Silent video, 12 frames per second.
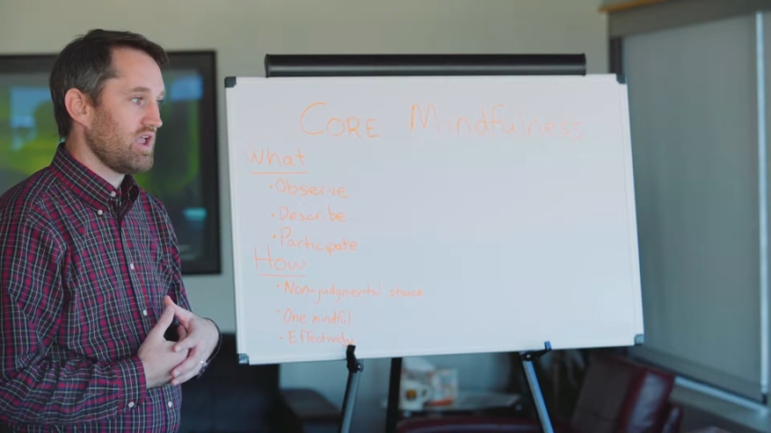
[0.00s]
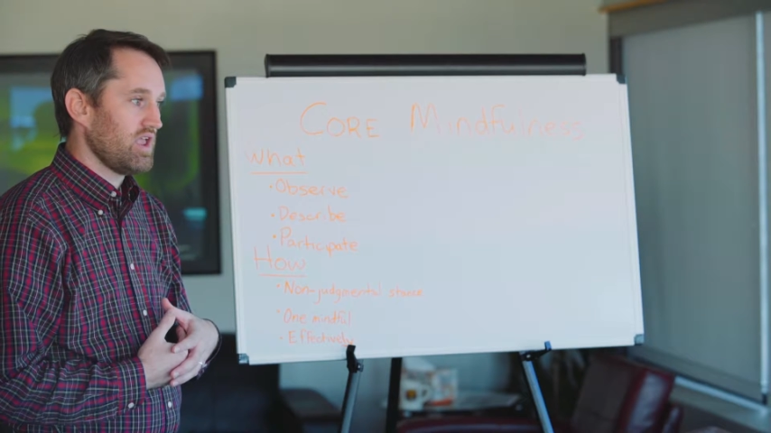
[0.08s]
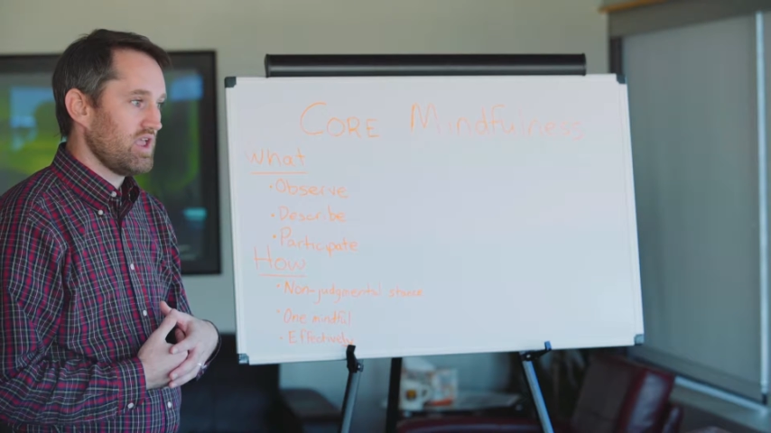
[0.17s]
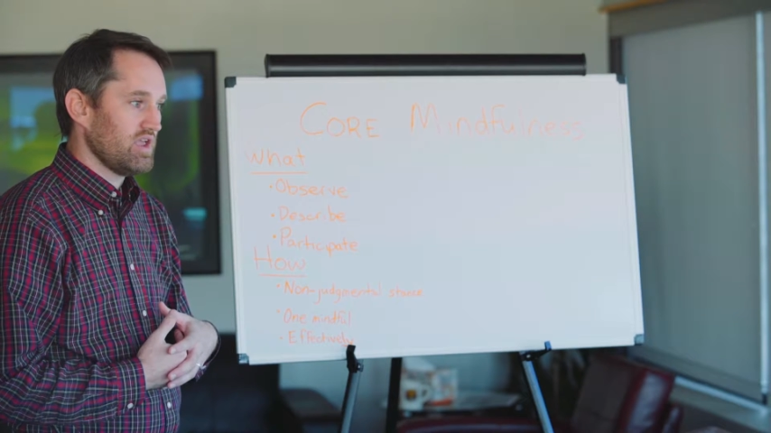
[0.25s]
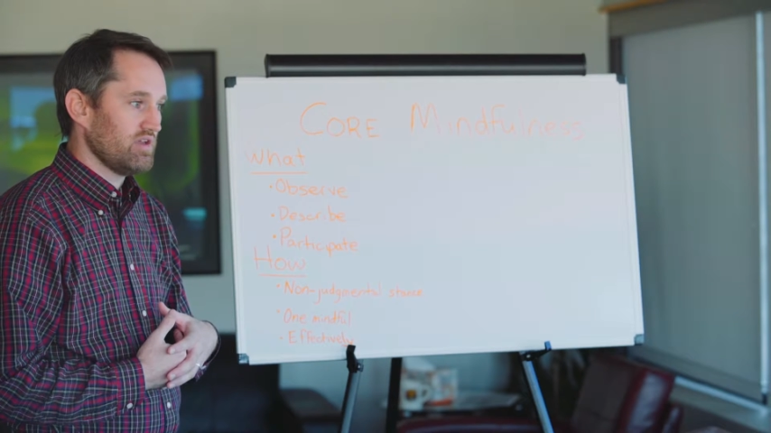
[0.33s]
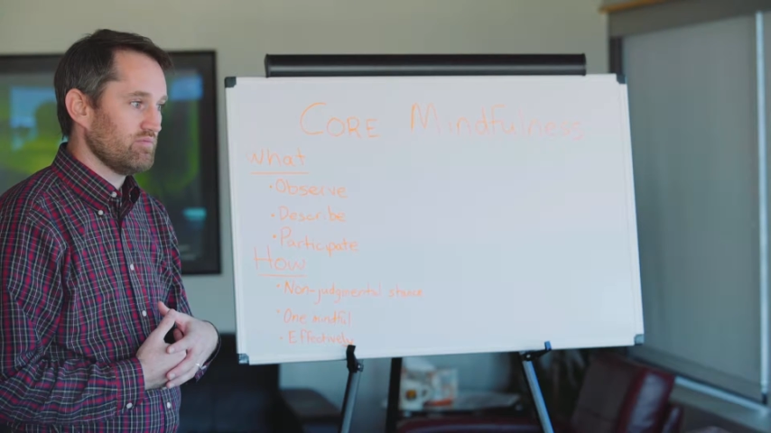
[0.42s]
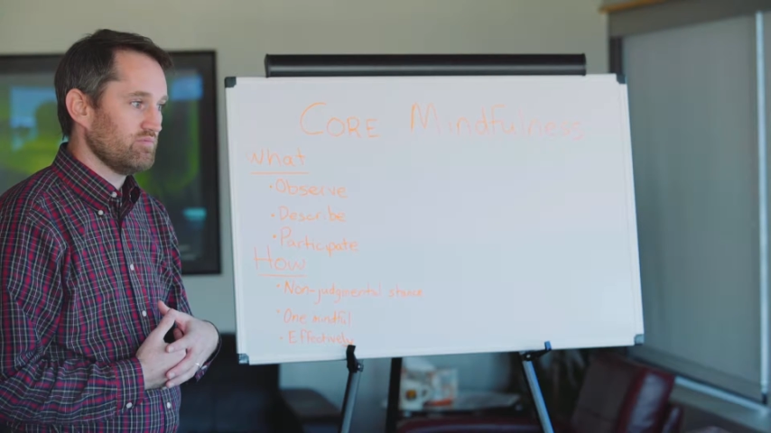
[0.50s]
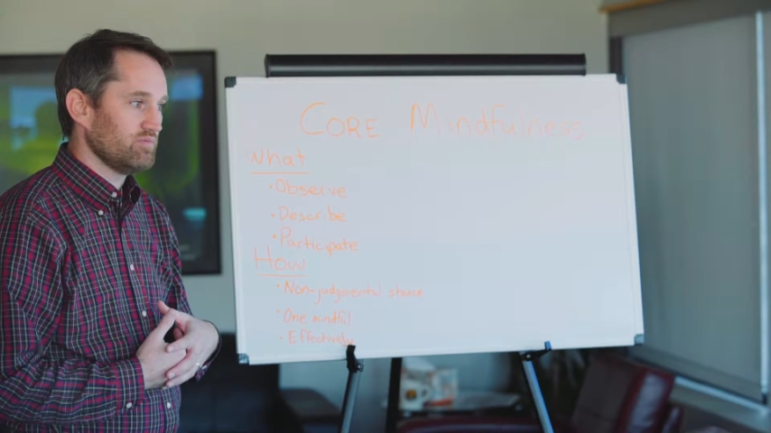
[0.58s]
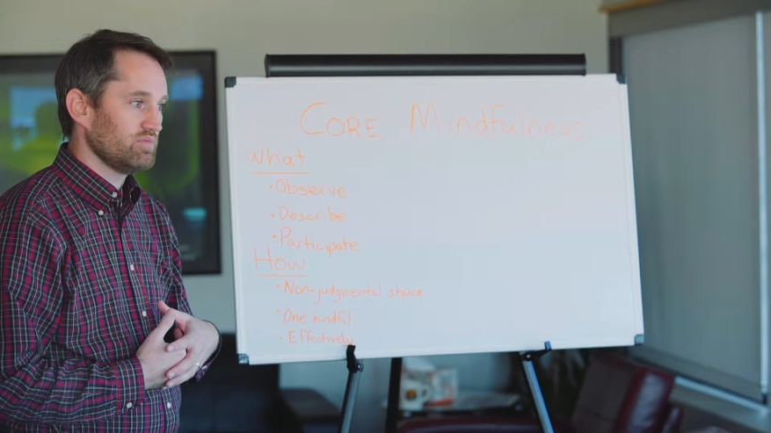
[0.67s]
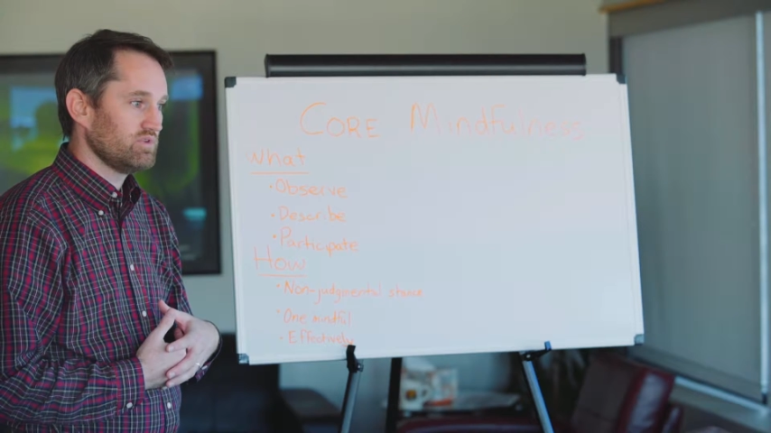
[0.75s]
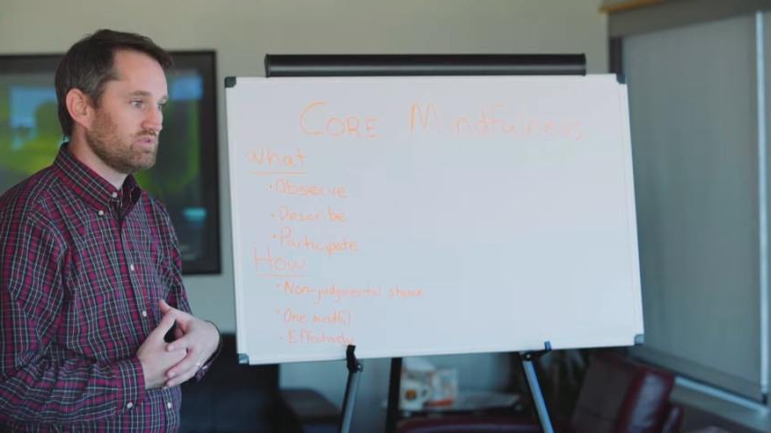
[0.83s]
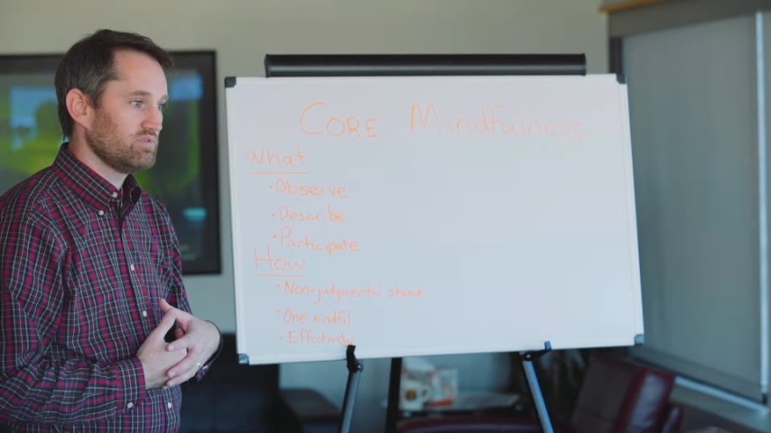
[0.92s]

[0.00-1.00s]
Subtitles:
am